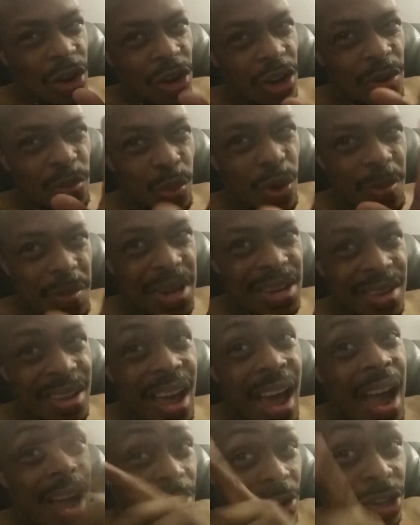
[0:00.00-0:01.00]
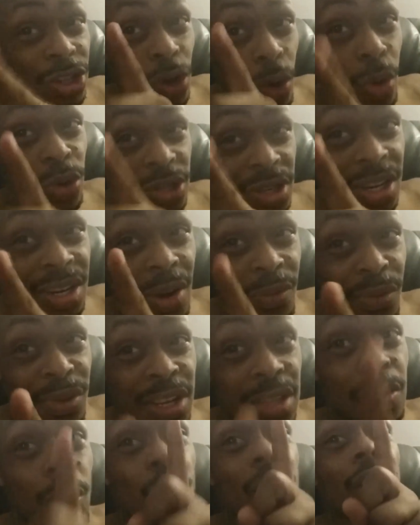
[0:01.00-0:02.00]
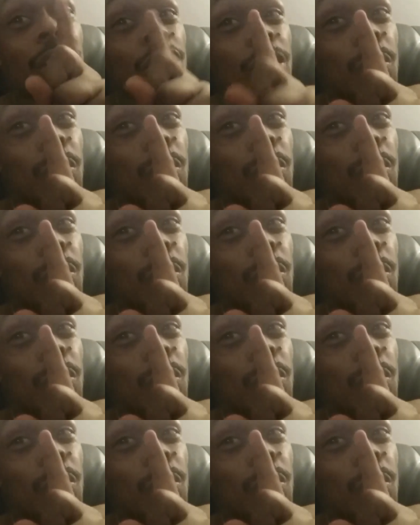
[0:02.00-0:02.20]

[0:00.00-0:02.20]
Good woman, I already told you the definition of what